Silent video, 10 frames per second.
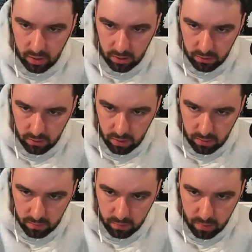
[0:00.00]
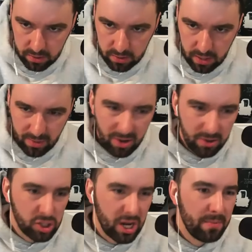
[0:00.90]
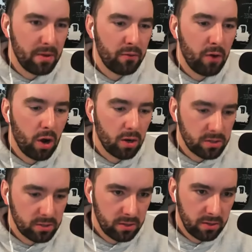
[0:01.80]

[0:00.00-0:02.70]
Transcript: to do a proper I love this on Jamie Foxx.